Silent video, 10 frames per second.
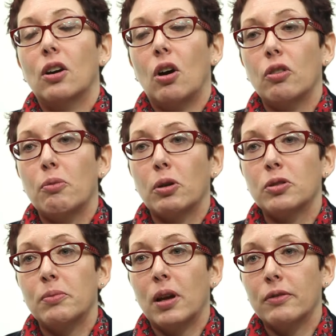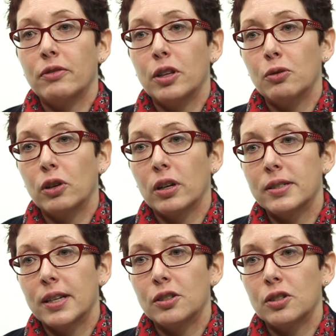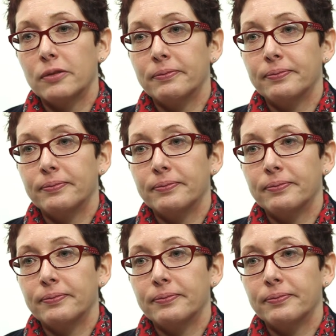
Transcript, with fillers: on the bottom line for the organisation.